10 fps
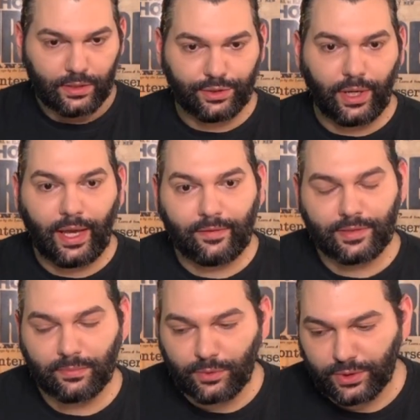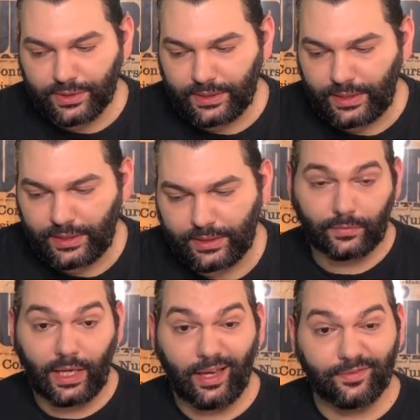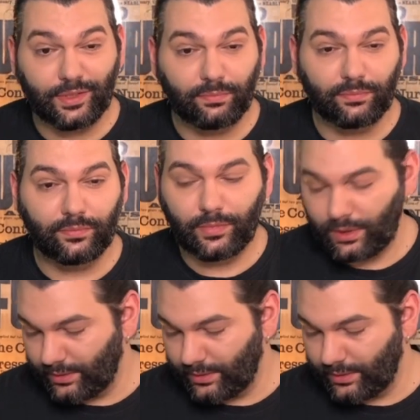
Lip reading: So I have some more seeds. I have some